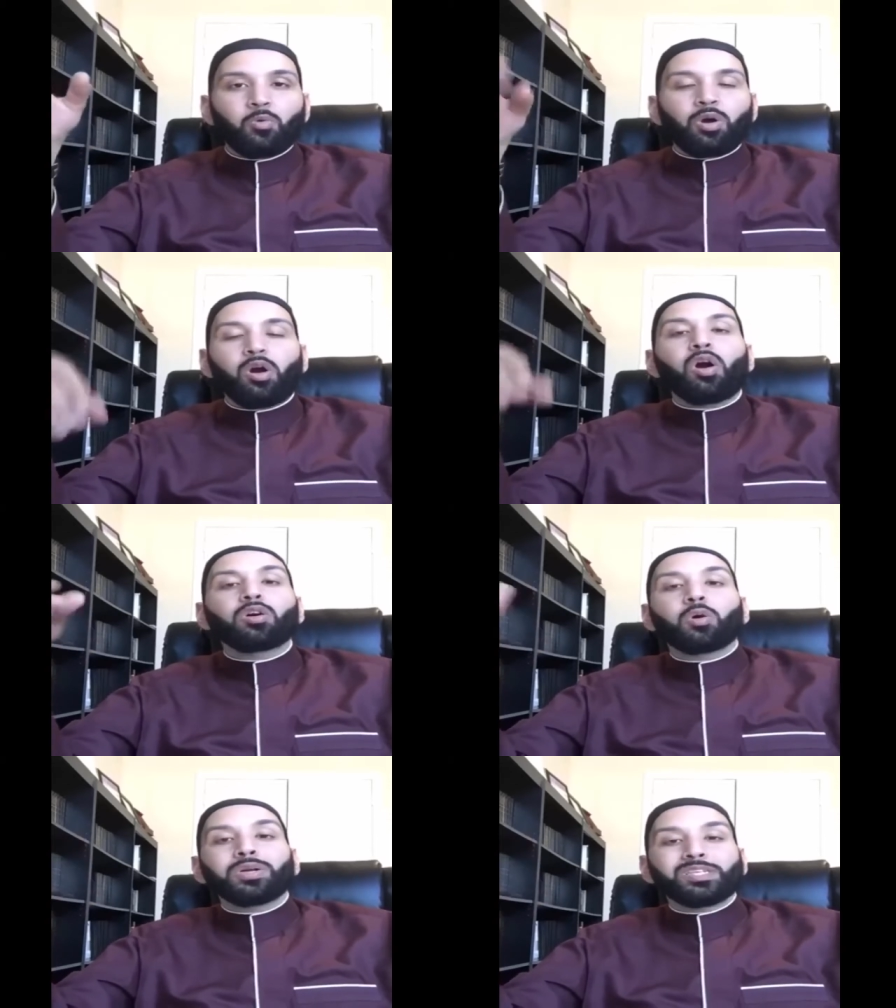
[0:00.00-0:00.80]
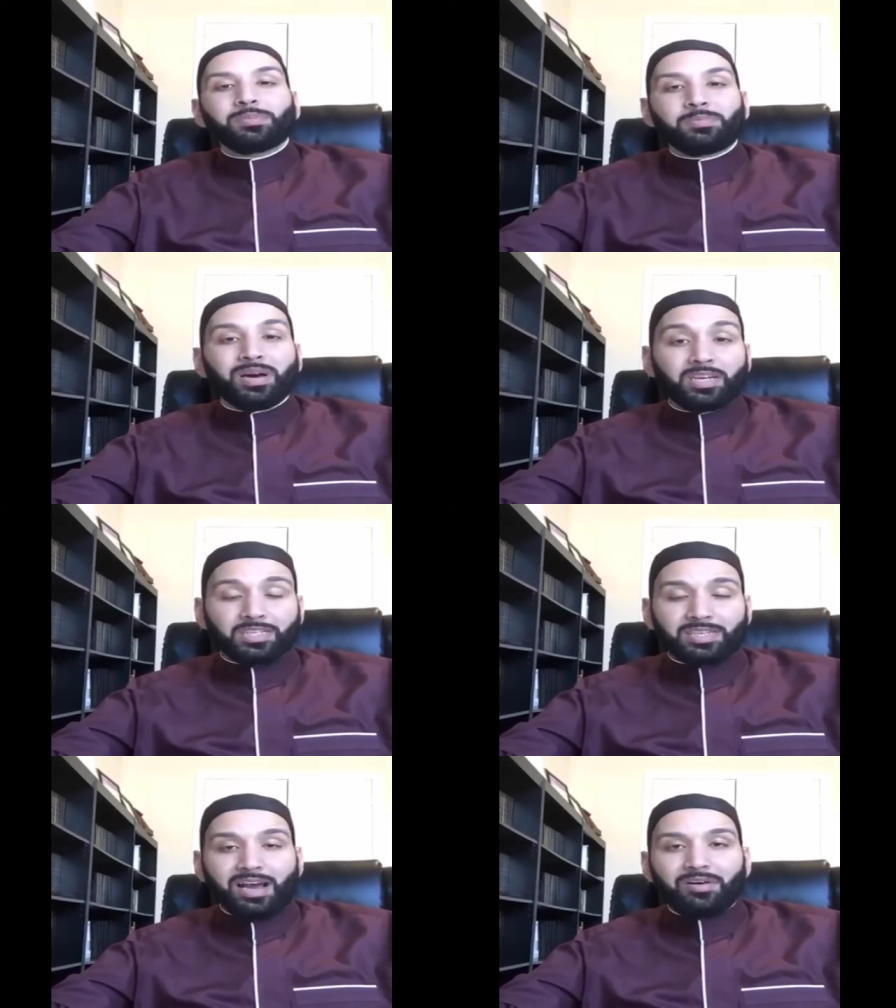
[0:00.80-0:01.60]
We're all going to be
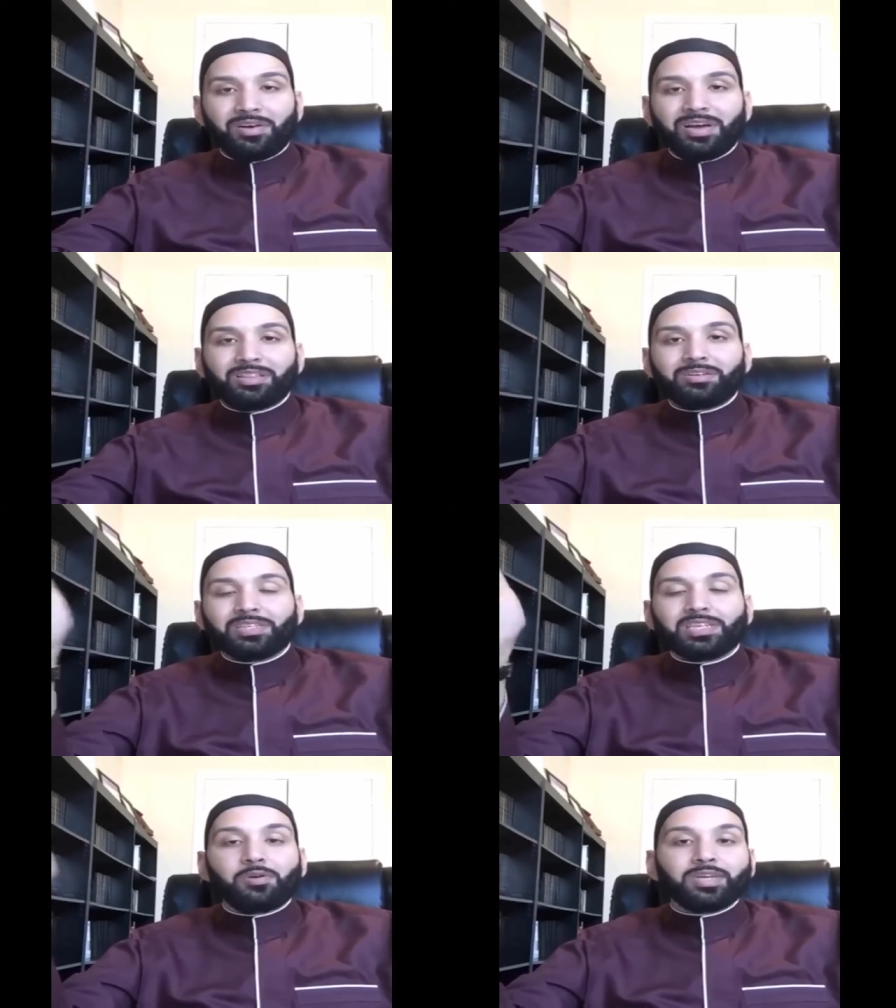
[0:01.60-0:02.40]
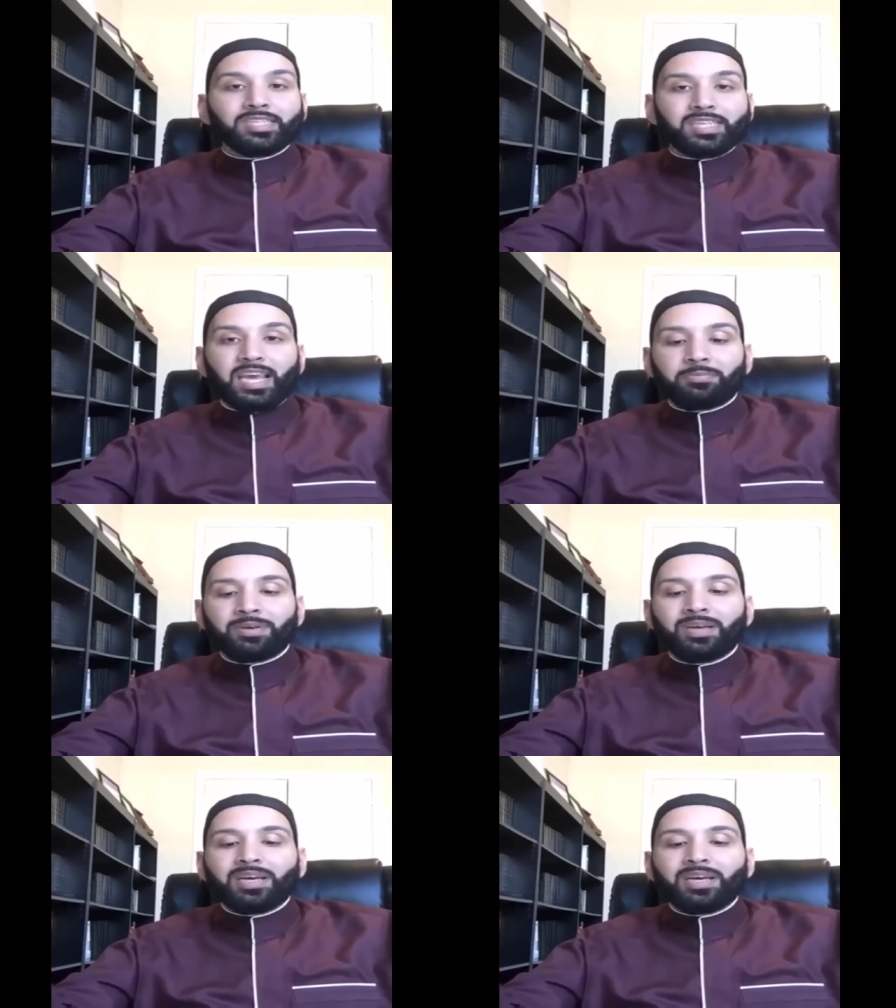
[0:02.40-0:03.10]
punished now. There is no escape.